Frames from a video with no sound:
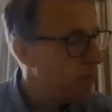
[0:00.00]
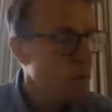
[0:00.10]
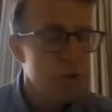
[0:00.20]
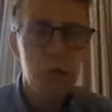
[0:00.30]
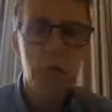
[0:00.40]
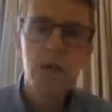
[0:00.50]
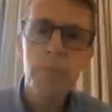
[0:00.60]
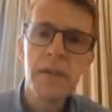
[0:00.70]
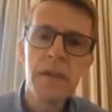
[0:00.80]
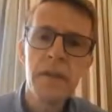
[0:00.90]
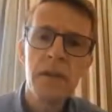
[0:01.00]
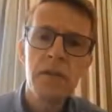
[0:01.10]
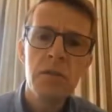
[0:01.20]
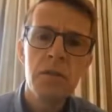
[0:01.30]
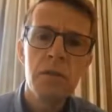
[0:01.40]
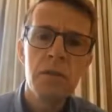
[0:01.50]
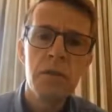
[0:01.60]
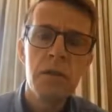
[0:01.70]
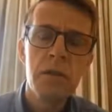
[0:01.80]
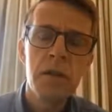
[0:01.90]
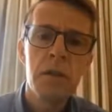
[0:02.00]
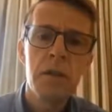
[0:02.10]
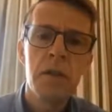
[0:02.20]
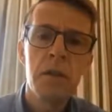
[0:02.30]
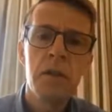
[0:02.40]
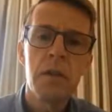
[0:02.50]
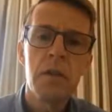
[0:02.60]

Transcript: could you accommodate there? Did you, did you say? Two